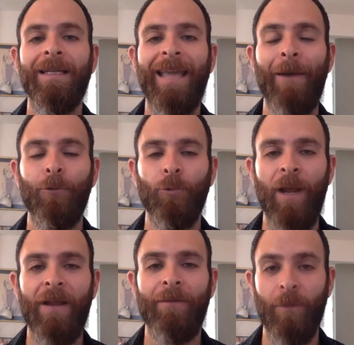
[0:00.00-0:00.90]
get
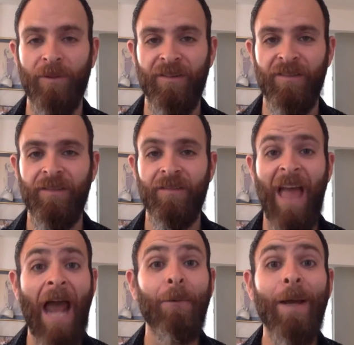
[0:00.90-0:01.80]
rid of the resistance?
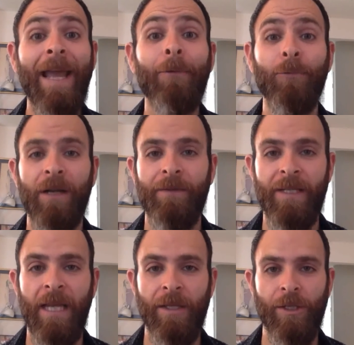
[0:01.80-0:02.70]
How do I get rid of the
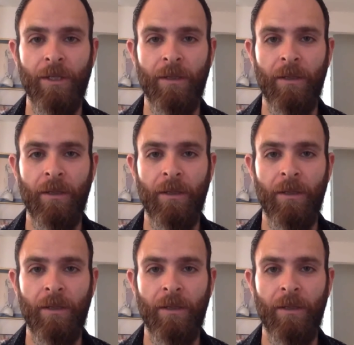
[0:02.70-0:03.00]
tension?